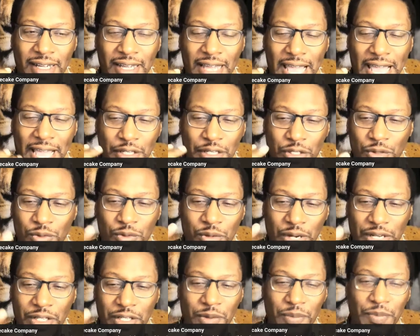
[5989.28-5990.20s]
as you
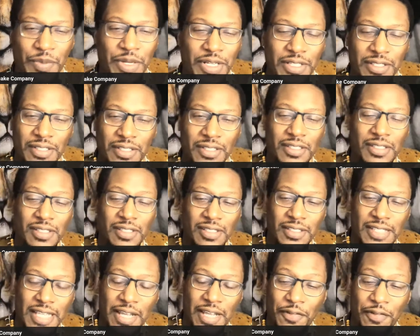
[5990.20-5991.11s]
run your business to
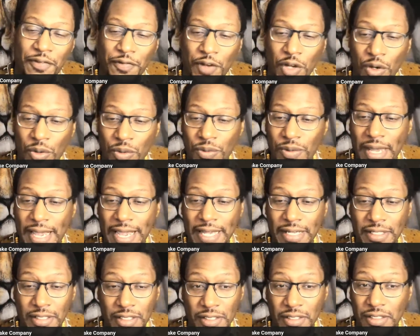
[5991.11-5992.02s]
stay afloat
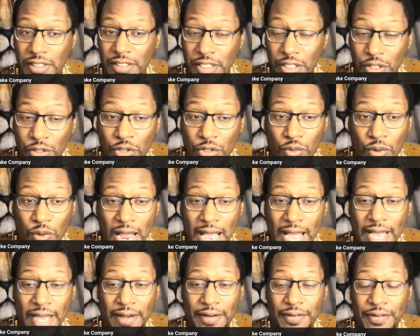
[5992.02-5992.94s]
and to still
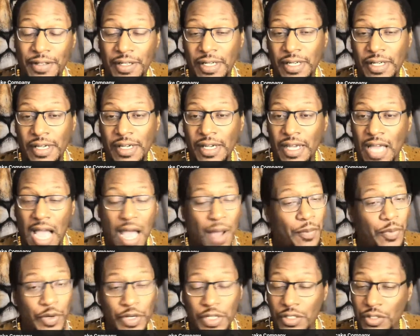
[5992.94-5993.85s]
thrive.
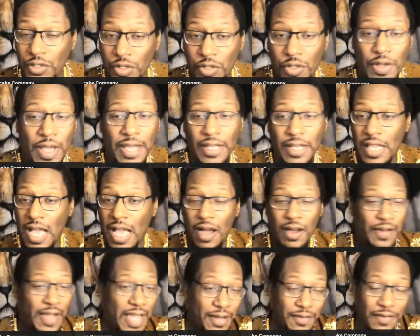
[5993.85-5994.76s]
I'm pretty sure
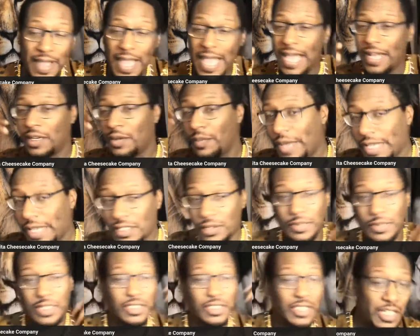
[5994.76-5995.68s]
y'all have had to make
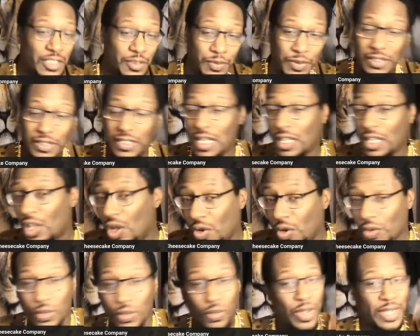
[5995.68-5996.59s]
some adjustments
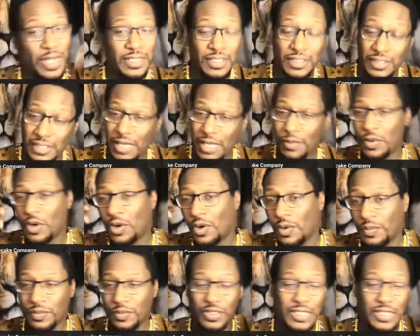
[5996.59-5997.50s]
along the way. Just keep
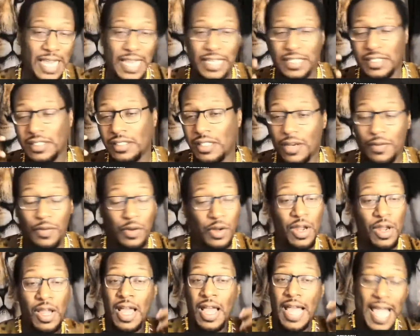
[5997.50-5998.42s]
on changing stuff,
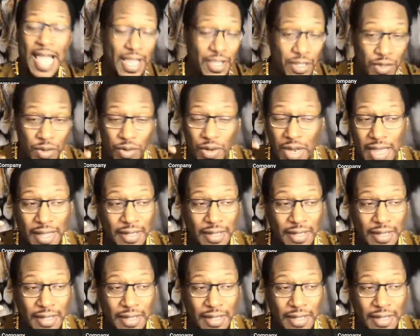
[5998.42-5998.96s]
or how you